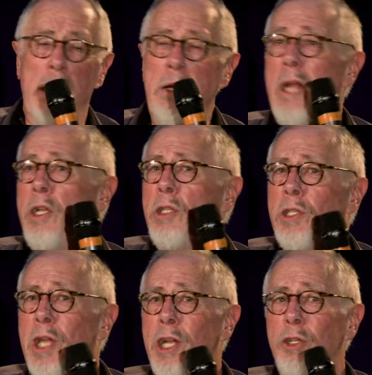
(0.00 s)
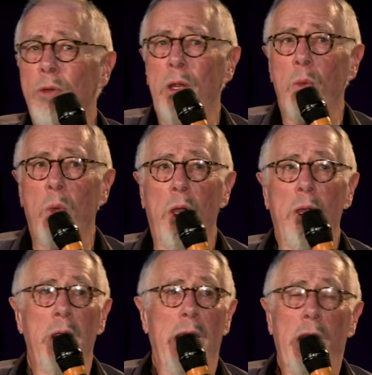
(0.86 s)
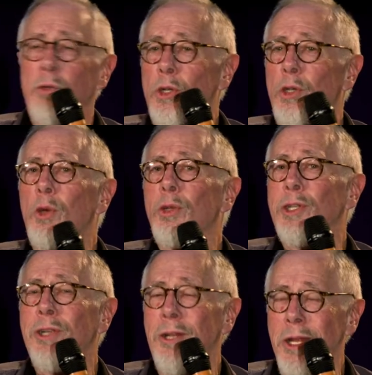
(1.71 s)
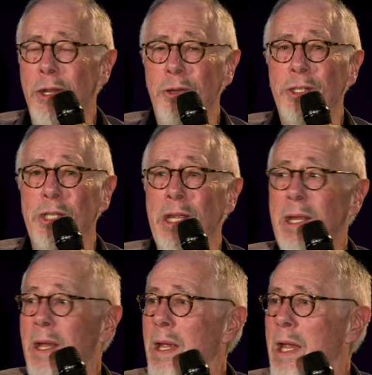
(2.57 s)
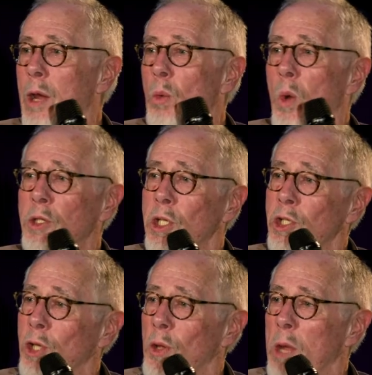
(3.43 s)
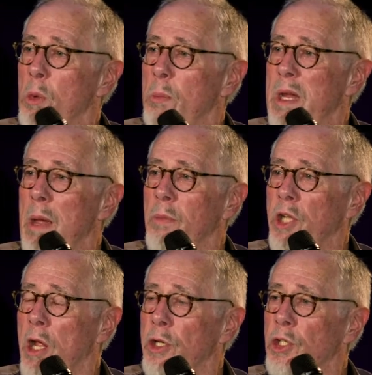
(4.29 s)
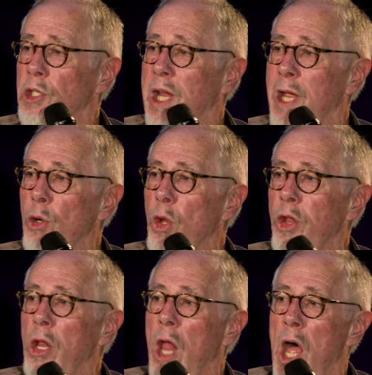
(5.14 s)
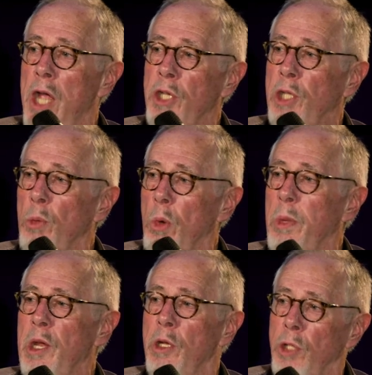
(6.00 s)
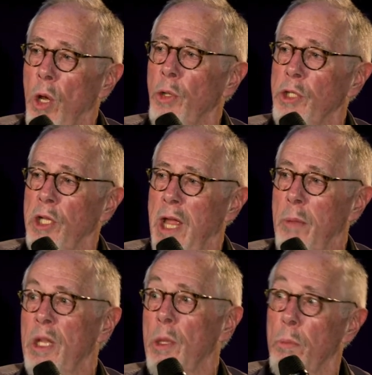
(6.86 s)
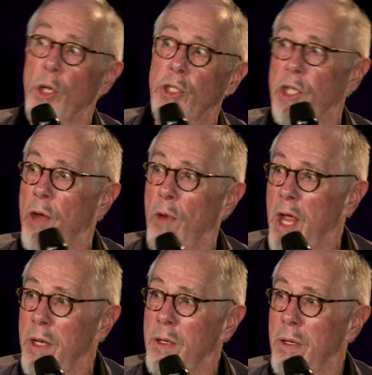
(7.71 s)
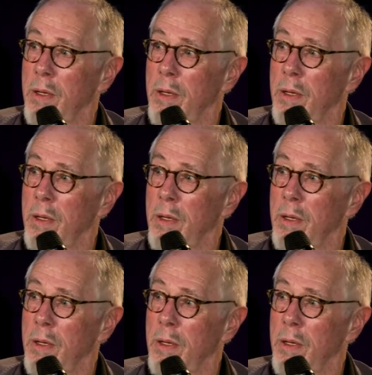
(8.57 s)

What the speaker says: 19th century were introduced to literacy, it wasn't so they would be able to understand all the lies that were being told to them in the books they read.